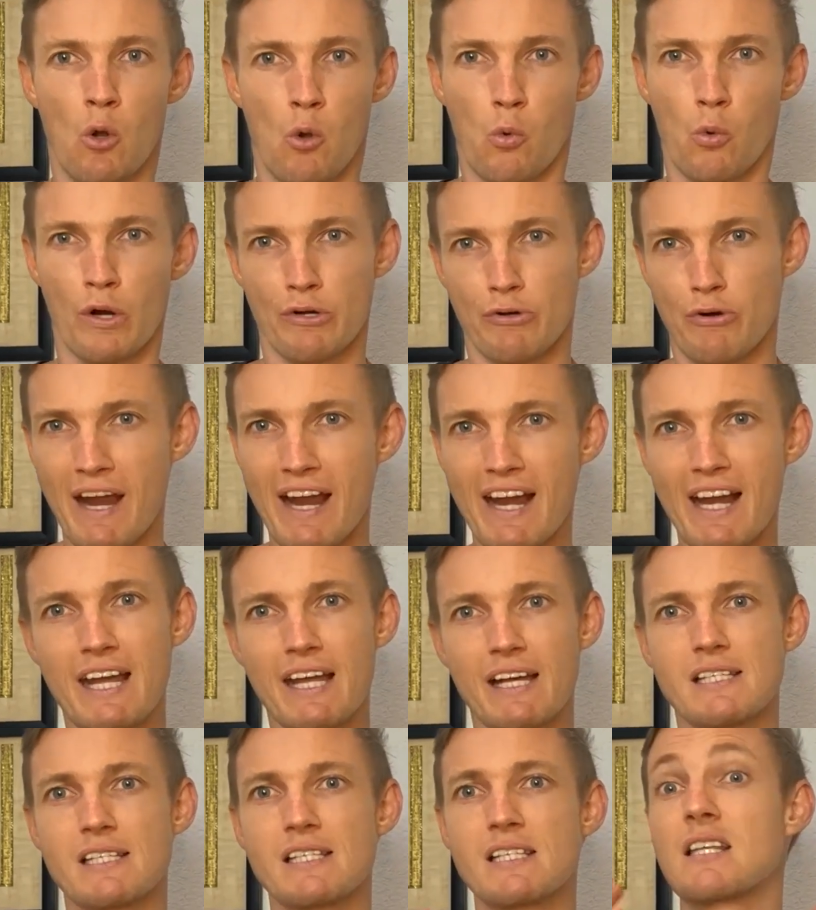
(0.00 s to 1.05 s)
we're really
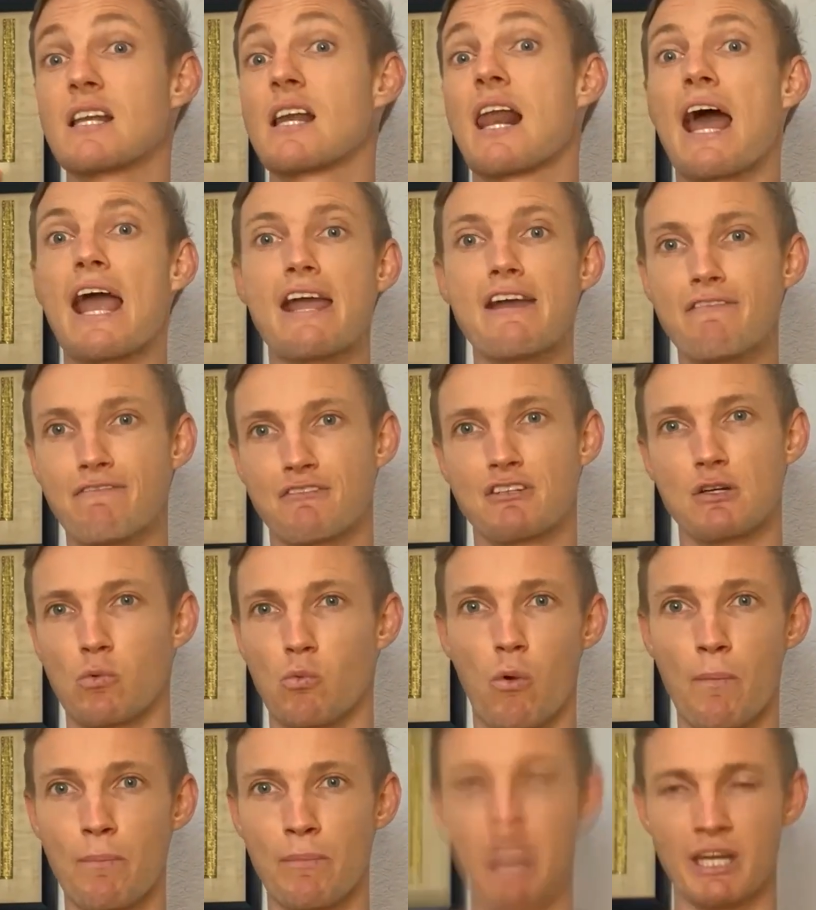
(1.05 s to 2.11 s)
a slave to
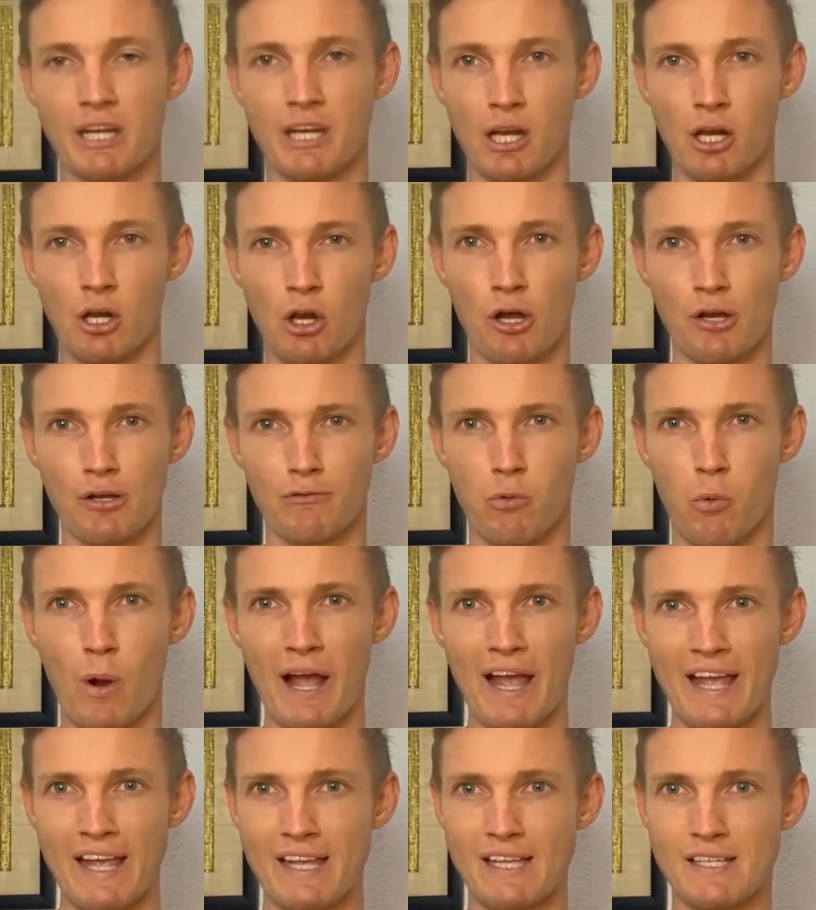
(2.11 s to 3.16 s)
women in a lot of
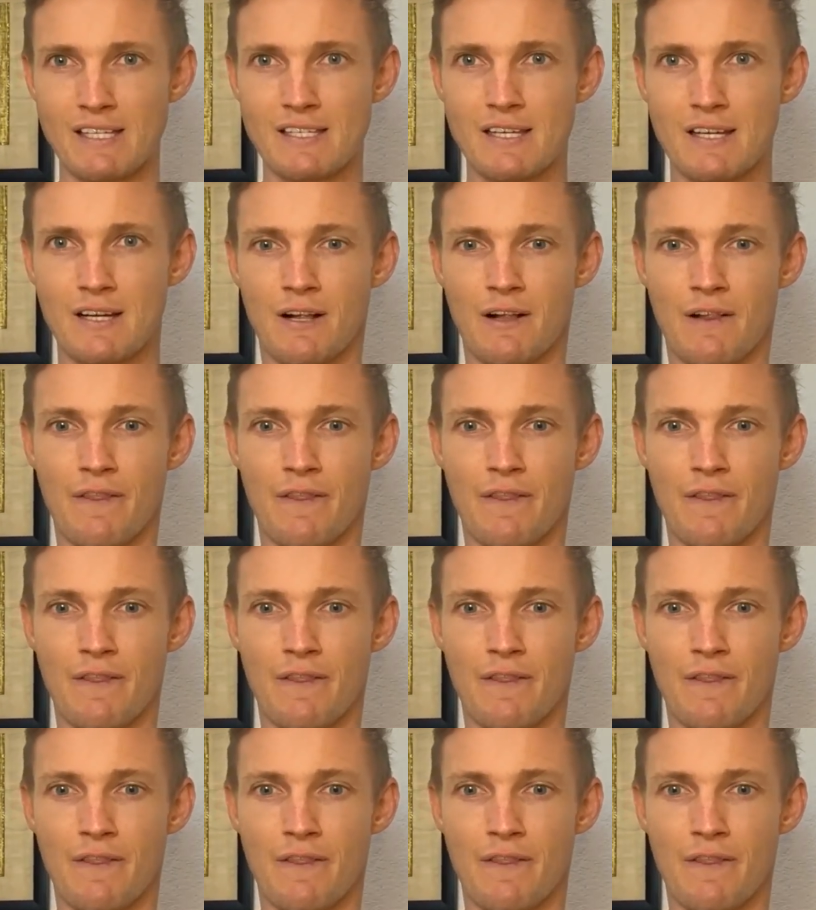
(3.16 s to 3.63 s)
ways.